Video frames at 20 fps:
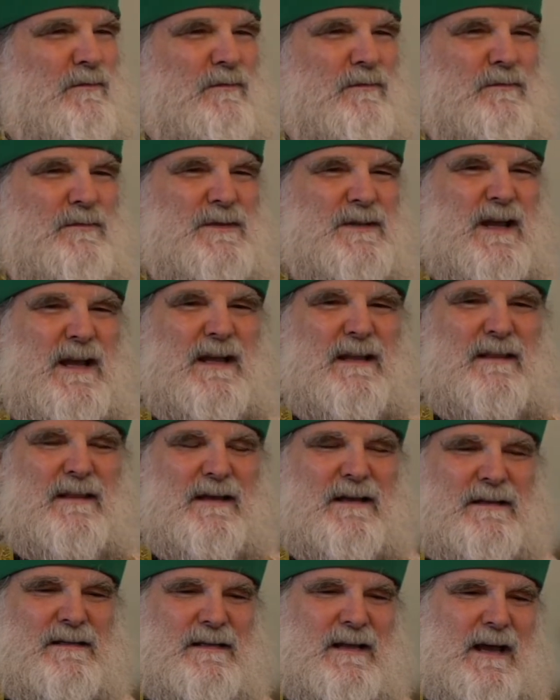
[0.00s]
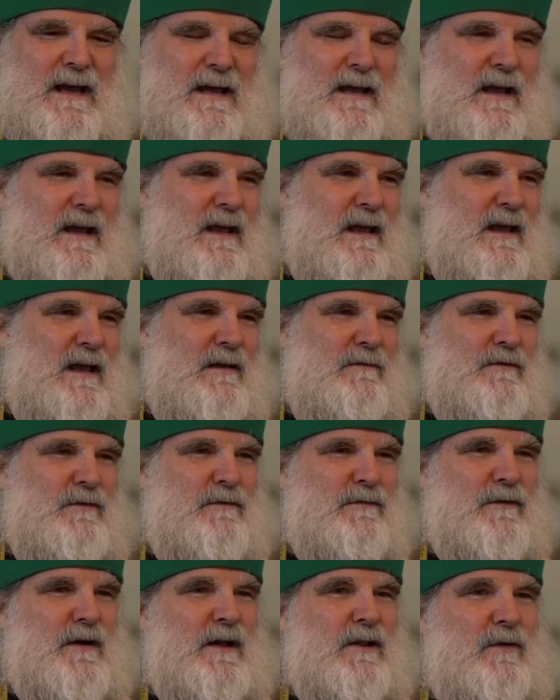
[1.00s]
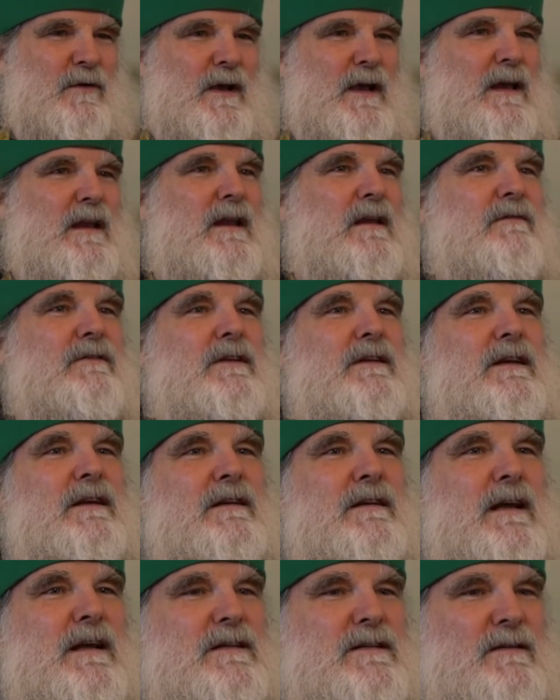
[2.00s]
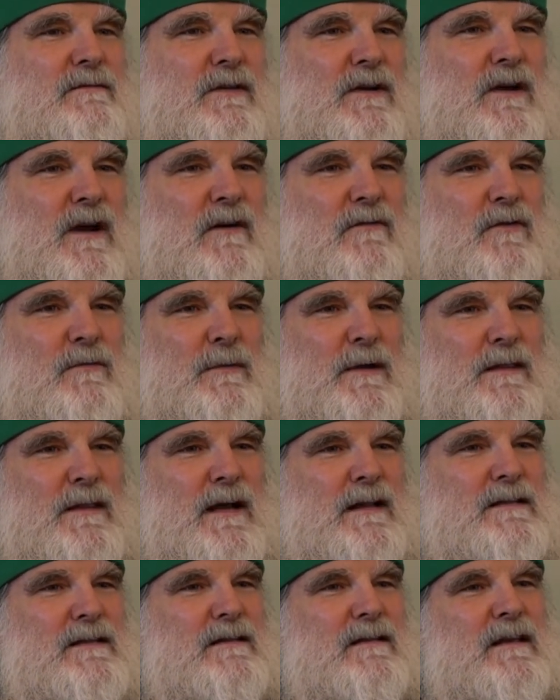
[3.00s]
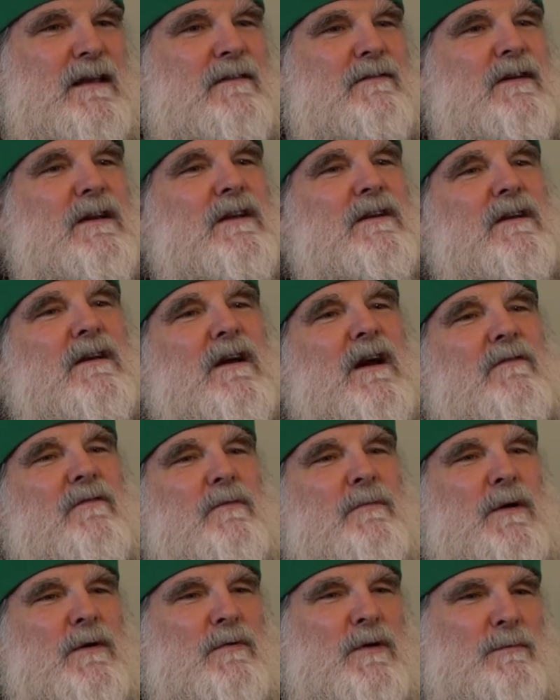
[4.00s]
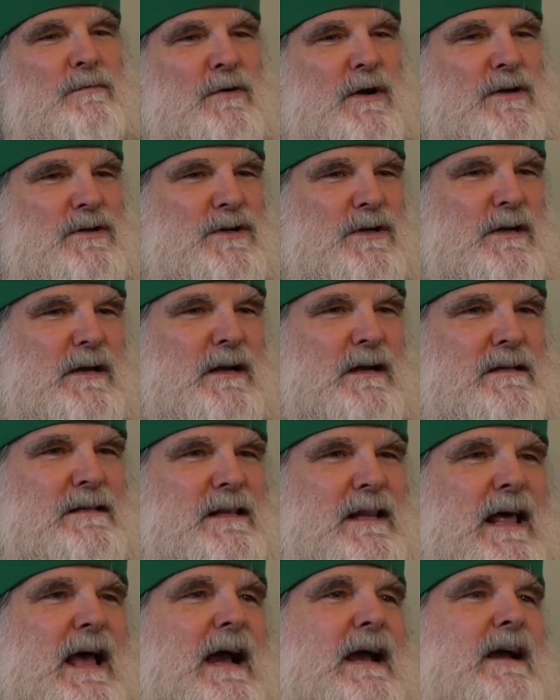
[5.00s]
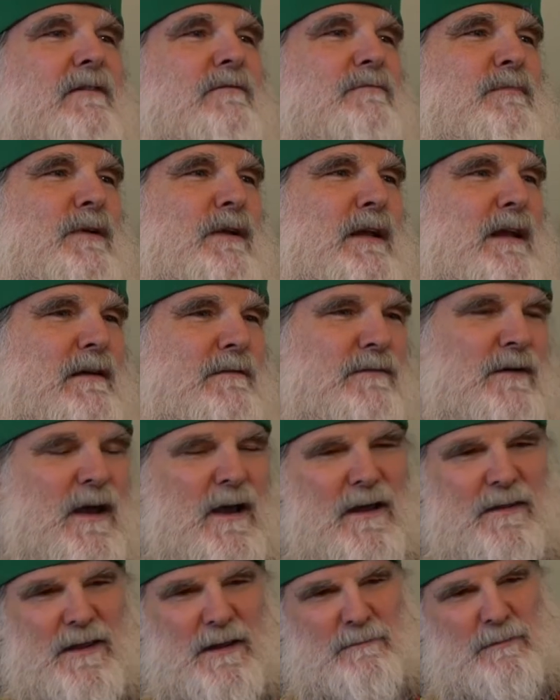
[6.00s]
saying things like, if you follow any of the dictates of the government, that's giving into government repression and its lack of belief, that